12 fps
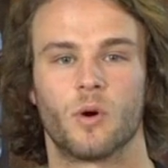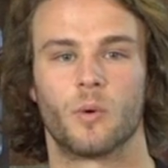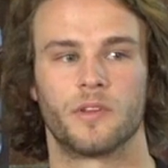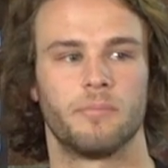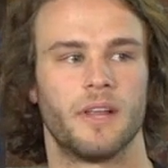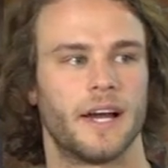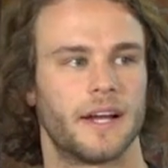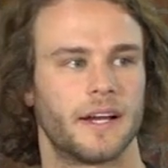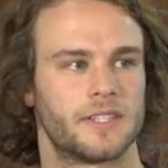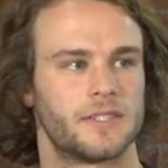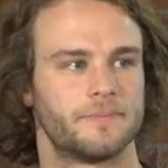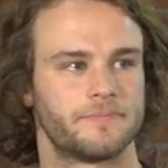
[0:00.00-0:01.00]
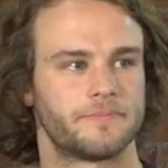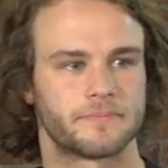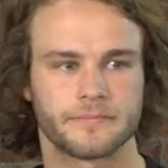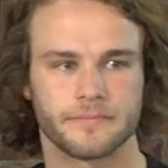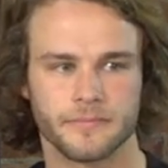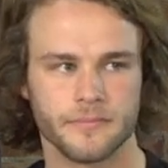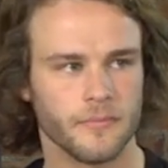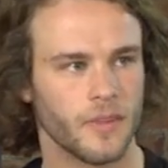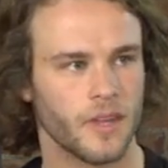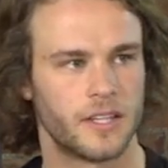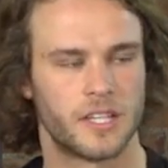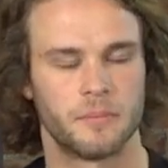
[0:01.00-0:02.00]
or with pliers.
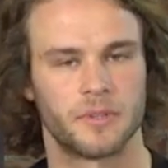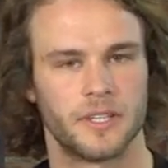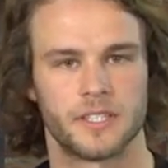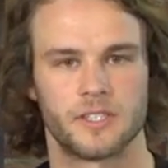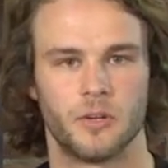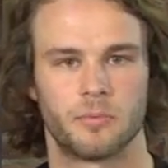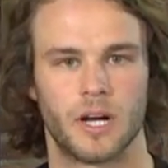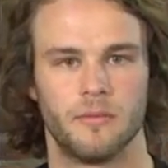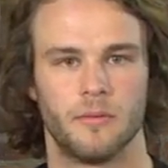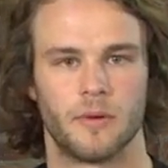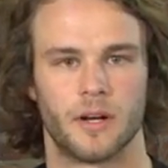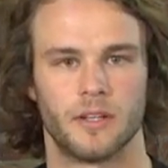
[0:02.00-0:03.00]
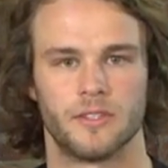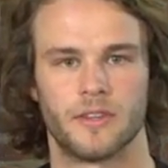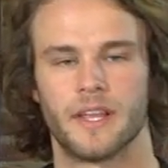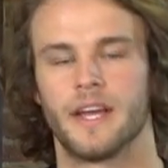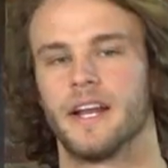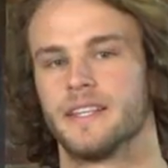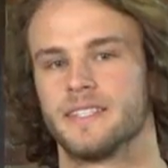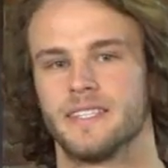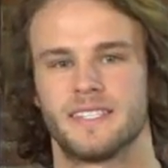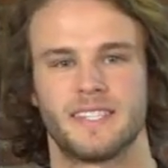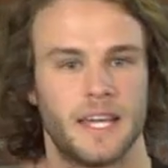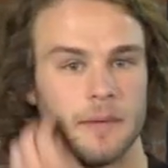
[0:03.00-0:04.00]
And typically it's no problem at all to do that. And it's
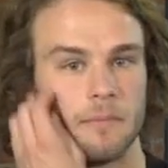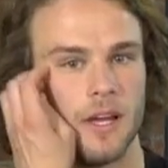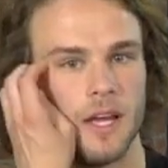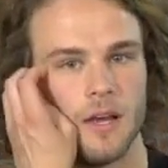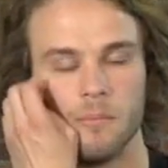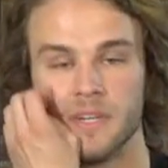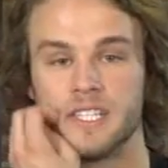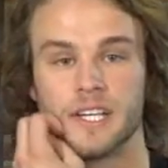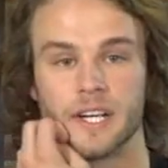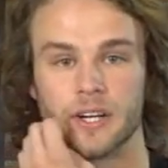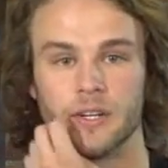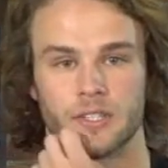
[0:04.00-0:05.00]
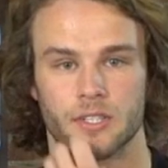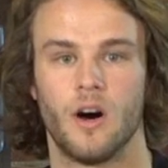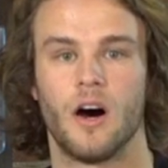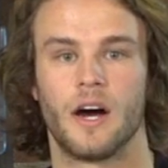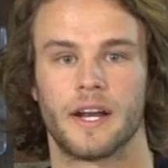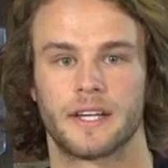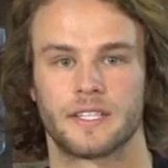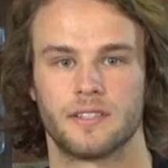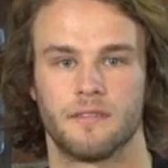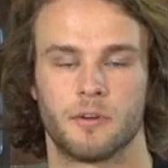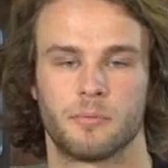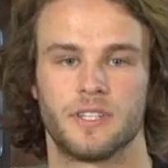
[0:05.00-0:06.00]
the same material. So onyx,
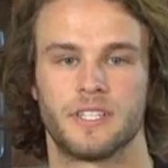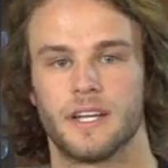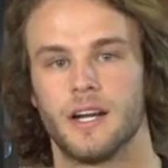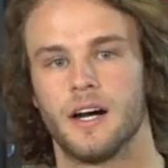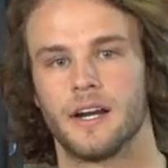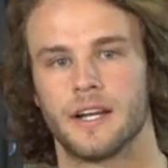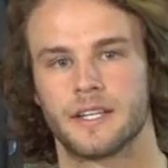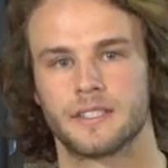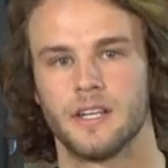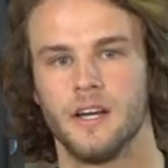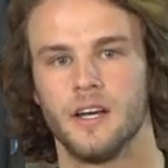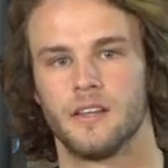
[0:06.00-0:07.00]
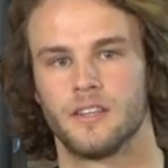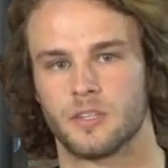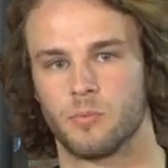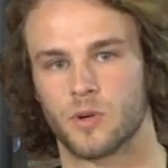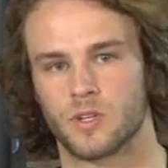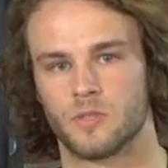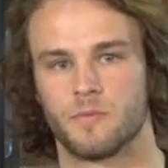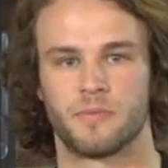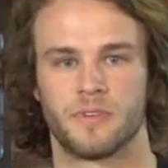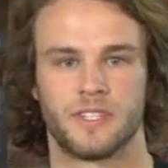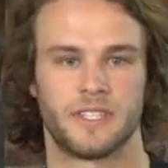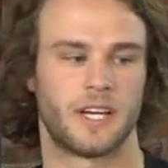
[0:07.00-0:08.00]
if you're printing in onyx, the supports will be
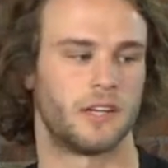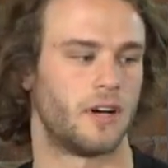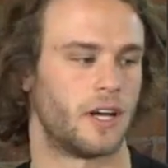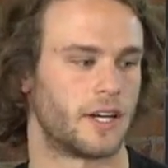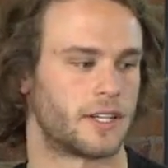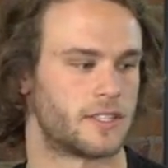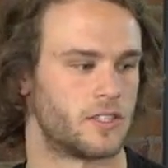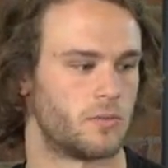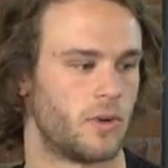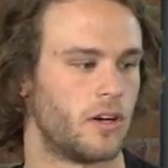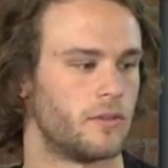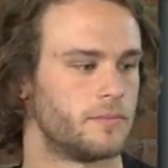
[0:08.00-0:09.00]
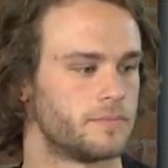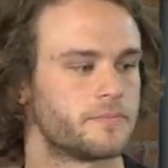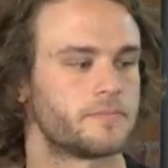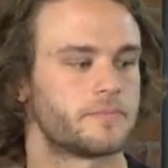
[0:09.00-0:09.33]
printed out of onyx as well.